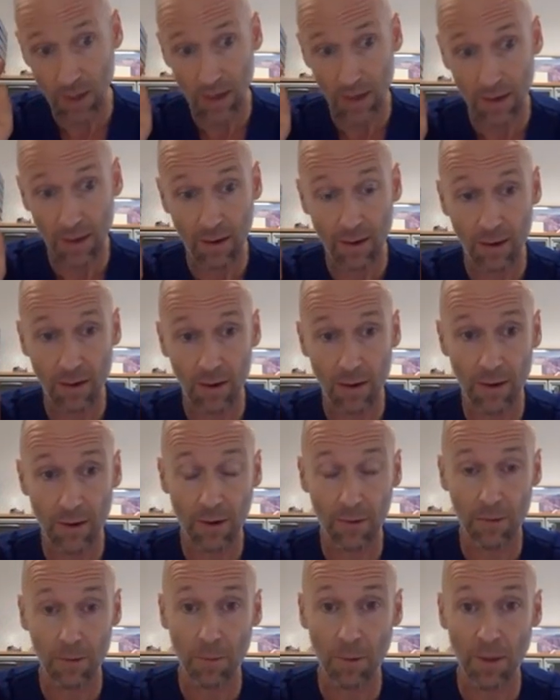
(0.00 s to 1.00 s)
in
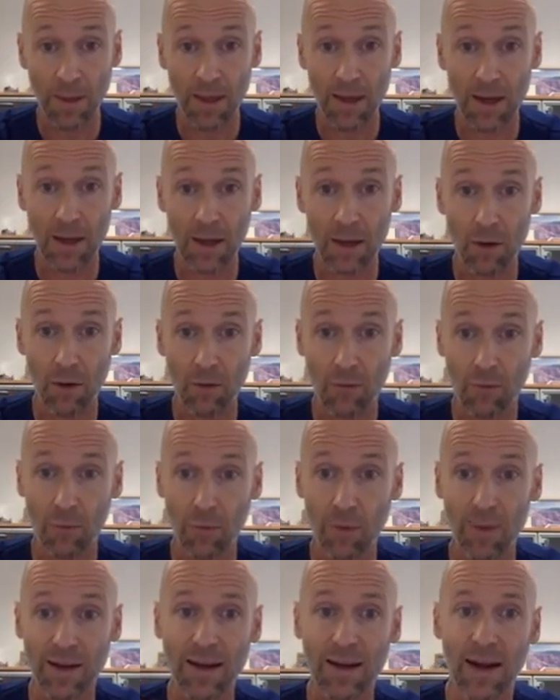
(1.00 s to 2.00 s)
the beginning of
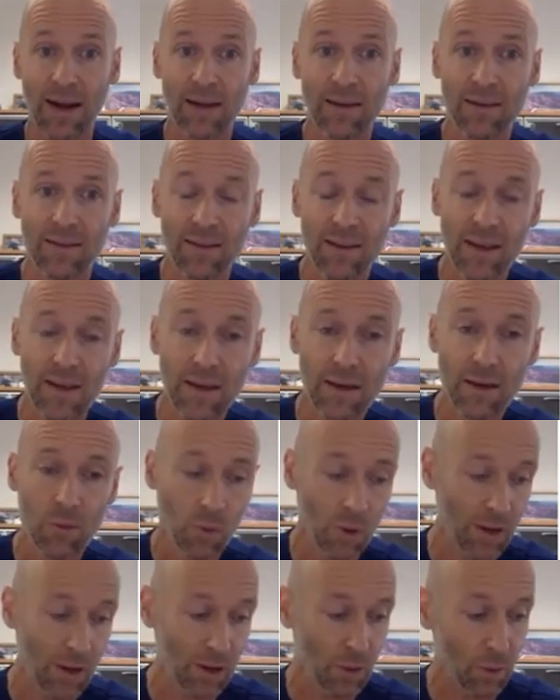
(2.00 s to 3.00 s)
2019,
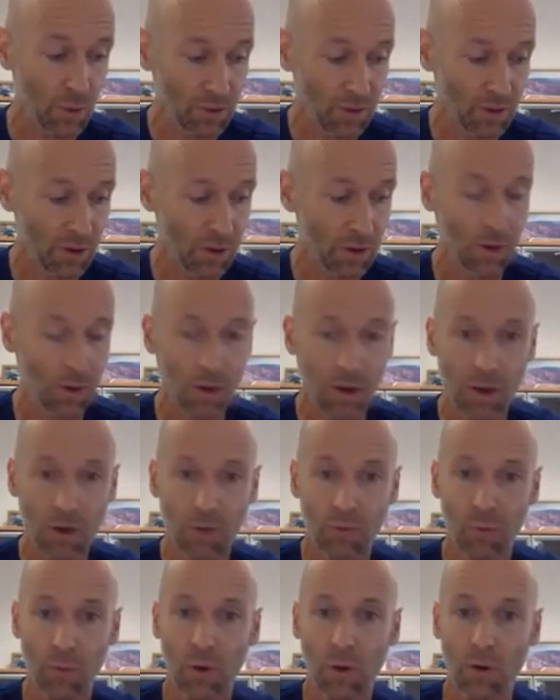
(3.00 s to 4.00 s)
well, there was a lot
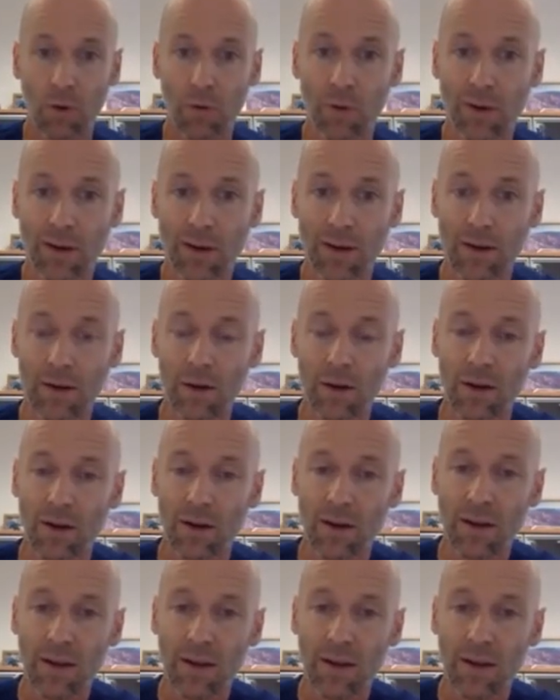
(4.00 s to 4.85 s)
of work already done